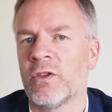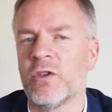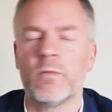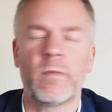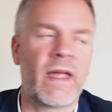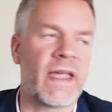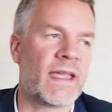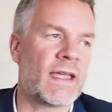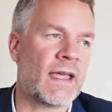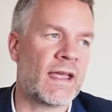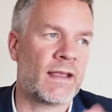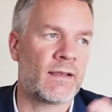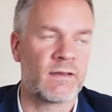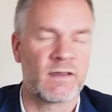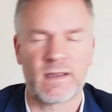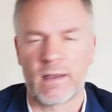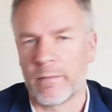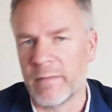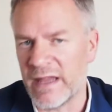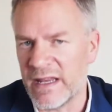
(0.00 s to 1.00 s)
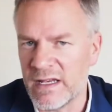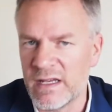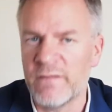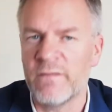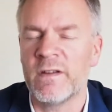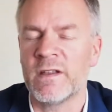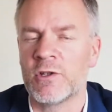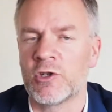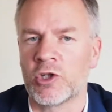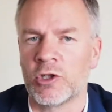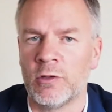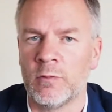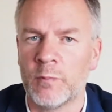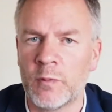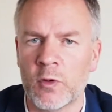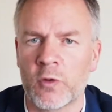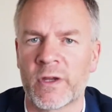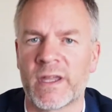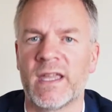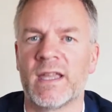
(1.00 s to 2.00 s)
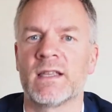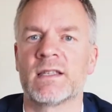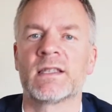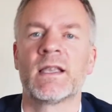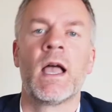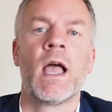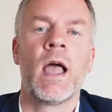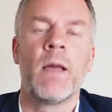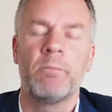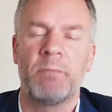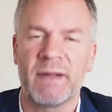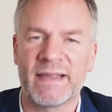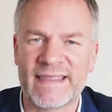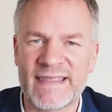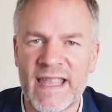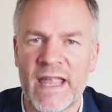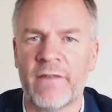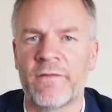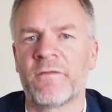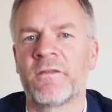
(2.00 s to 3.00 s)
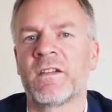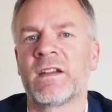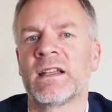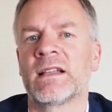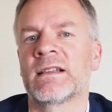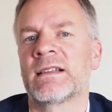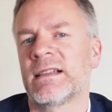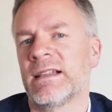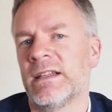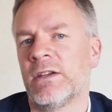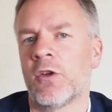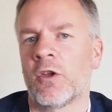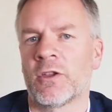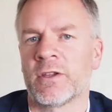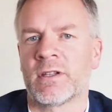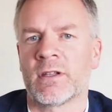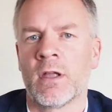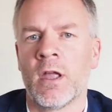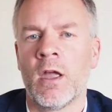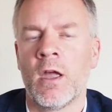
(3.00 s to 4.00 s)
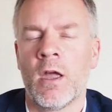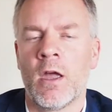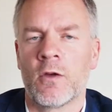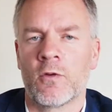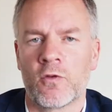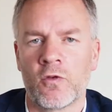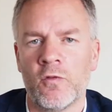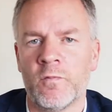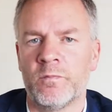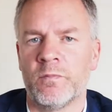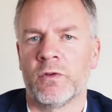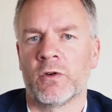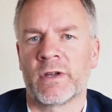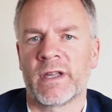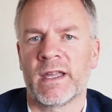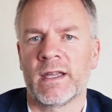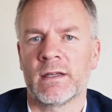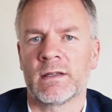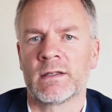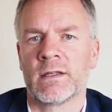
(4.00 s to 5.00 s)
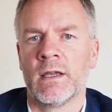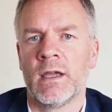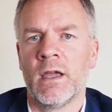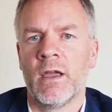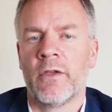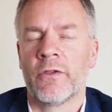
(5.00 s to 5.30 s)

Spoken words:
You may get some individual bookings, but definitely not group bookings.